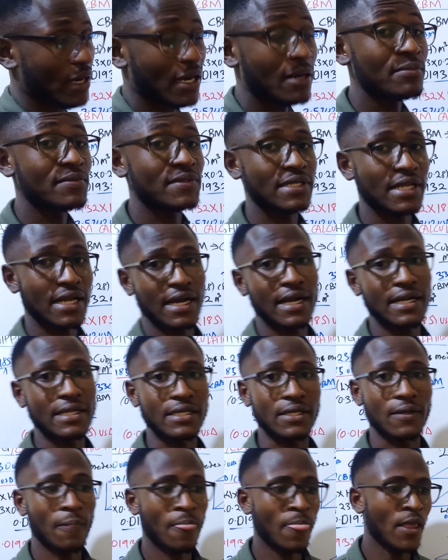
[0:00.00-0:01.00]
comes in
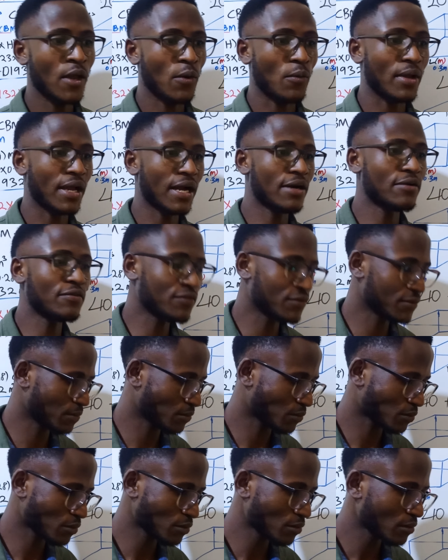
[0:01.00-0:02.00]
handy. We have
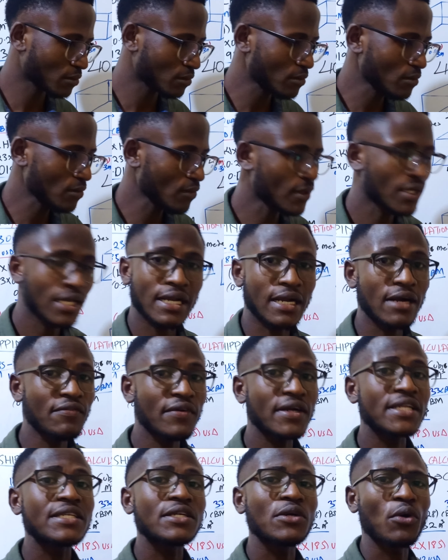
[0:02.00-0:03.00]

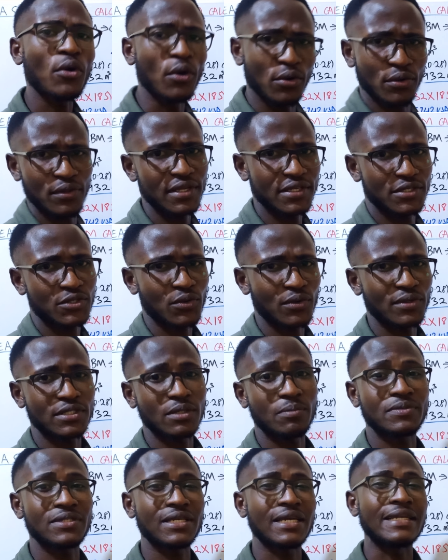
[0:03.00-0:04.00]
covered all these
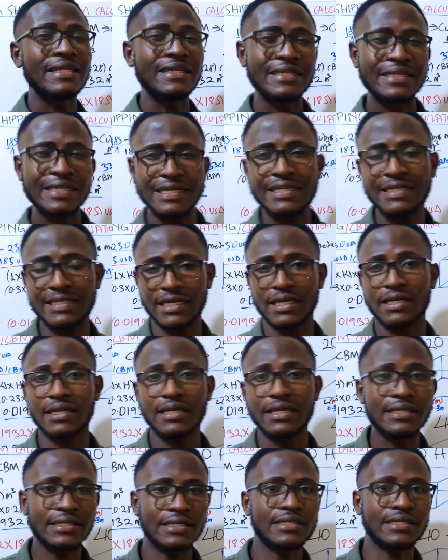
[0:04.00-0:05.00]
concepts in
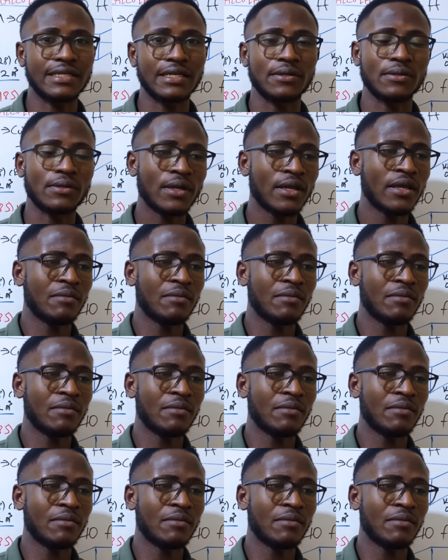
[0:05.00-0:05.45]
detail.